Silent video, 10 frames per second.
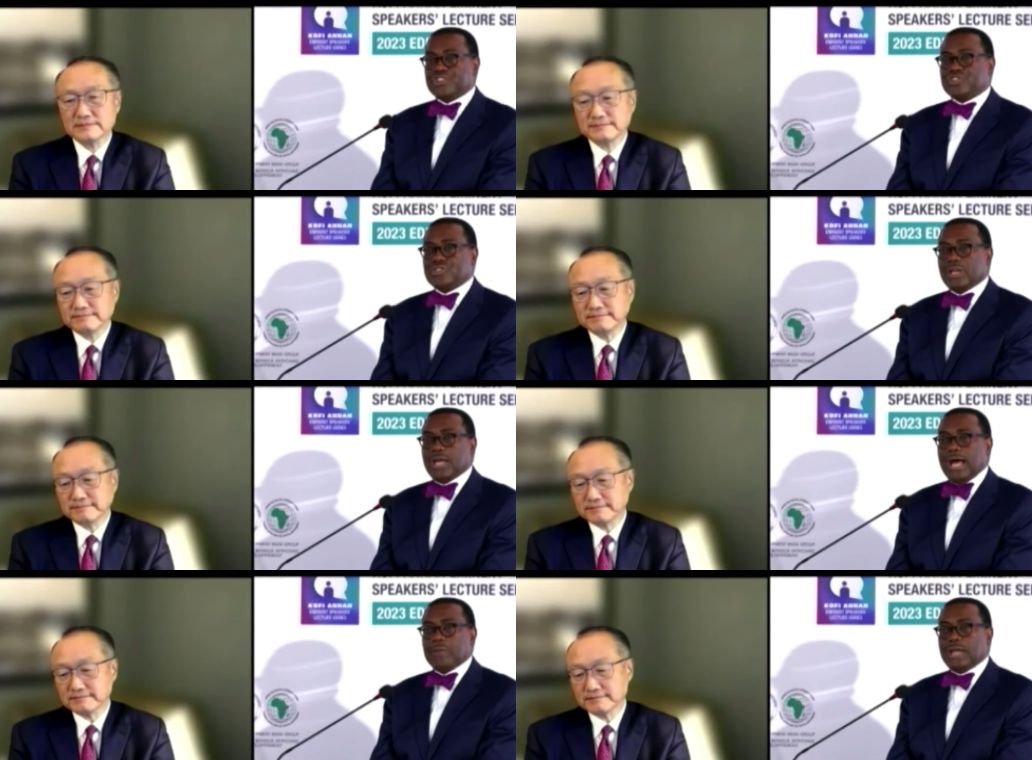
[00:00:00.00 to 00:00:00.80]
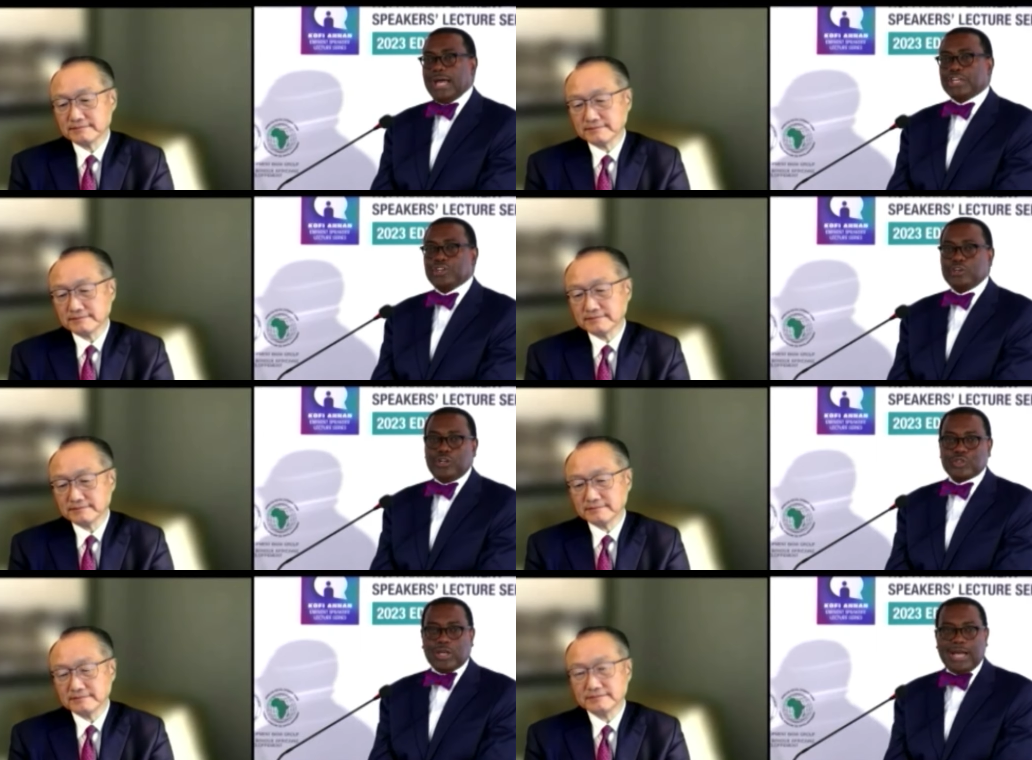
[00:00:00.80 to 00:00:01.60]
Speaker 1: I would like you all to
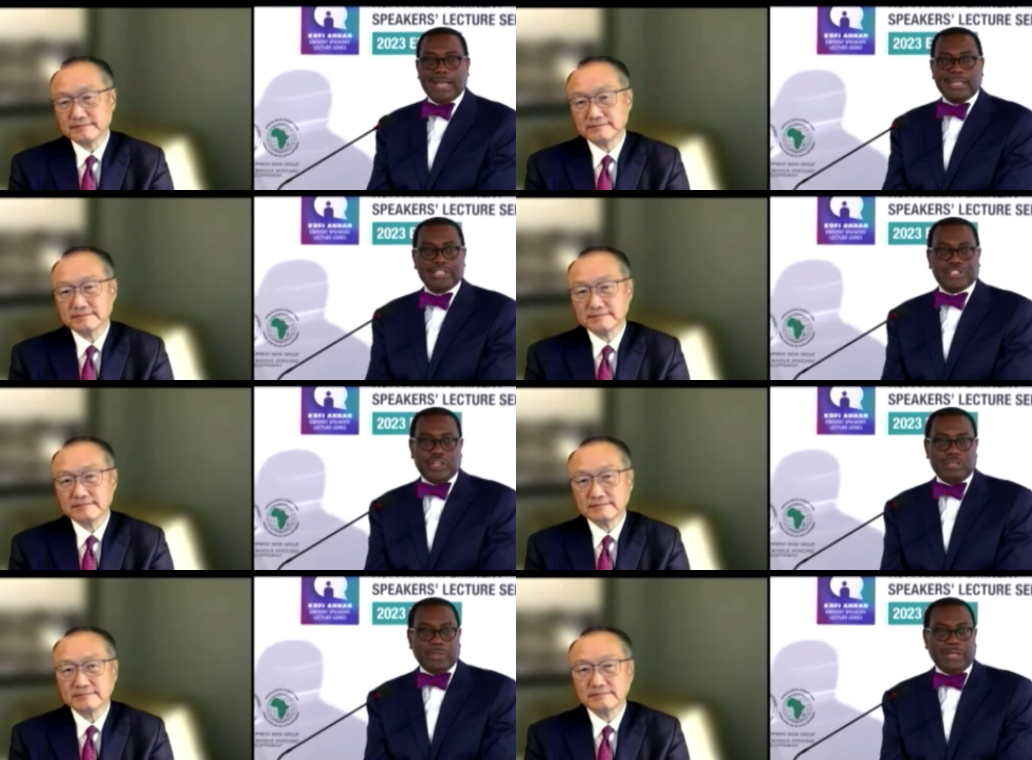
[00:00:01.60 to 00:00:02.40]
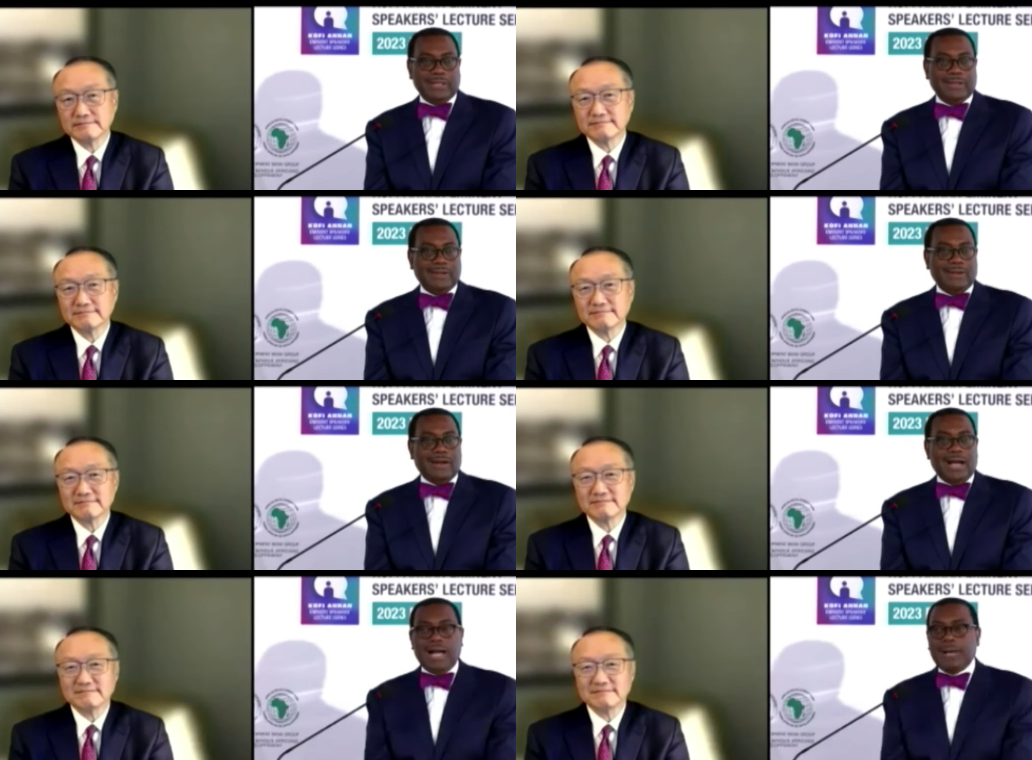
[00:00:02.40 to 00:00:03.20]
kindly join me
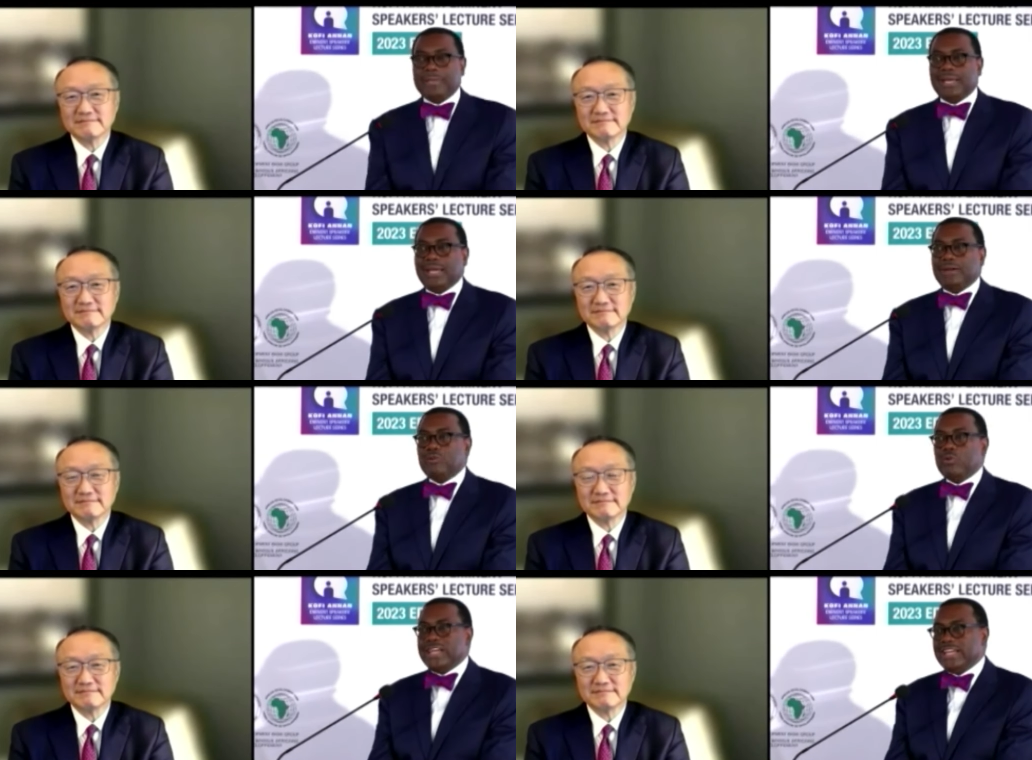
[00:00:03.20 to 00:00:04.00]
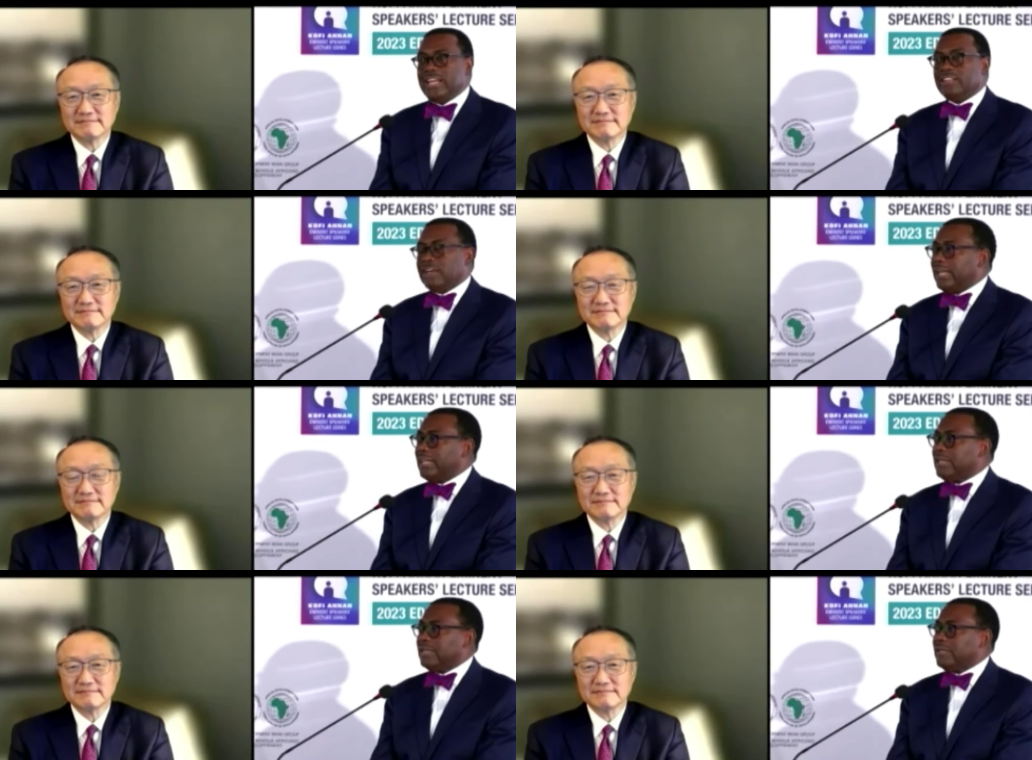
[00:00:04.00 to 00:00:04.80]
um, in really
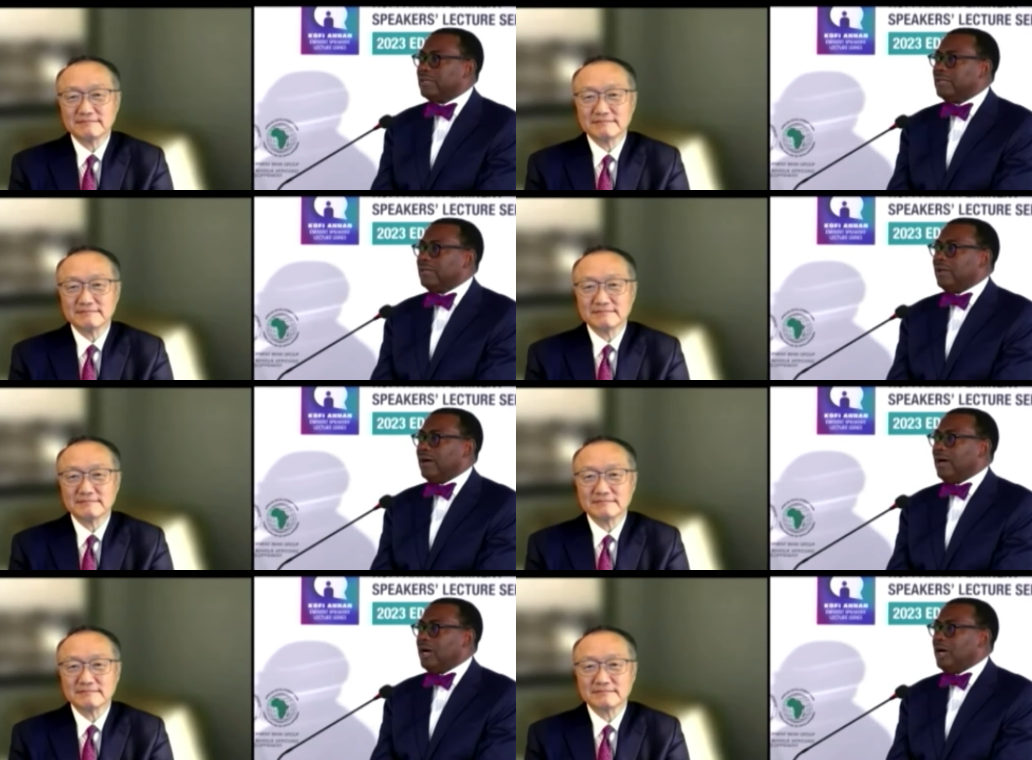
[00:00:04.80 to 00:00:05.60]
thanking um,